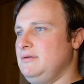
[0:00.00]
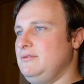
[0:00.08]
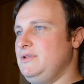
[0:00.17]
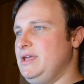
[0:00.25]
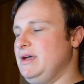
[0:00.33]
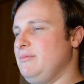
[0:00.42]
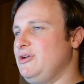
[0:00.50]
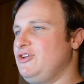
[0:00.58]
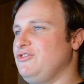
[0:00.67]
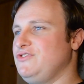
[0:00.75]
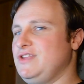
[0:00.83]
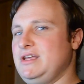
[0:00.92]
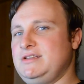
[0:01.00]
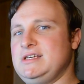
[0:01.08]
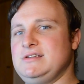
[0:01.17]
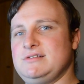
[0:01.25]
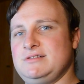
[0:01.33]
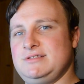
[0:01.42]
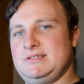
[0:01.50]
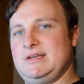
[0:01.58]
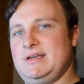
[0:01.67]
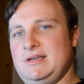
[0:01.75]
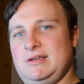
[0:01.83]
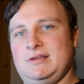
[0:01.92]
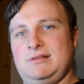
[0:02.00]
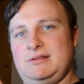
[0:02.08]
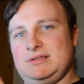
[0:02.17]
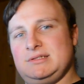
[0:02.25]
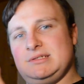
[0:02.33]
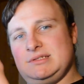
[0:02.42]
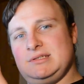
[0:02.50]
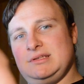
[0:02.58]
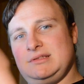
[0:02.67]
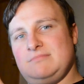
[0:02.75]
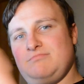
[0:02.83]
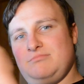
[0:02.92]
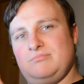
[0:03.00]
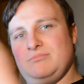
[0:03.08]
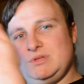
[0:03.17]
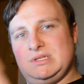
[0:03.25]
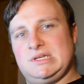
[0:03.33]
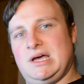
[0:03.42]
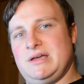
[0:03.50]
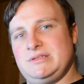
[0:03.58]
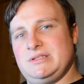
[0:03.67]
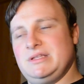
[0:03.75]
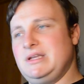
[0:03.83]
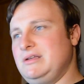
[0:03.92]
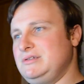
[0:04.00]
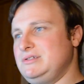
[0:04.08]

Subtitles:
Yeah, because they tend to say this is the size, and then it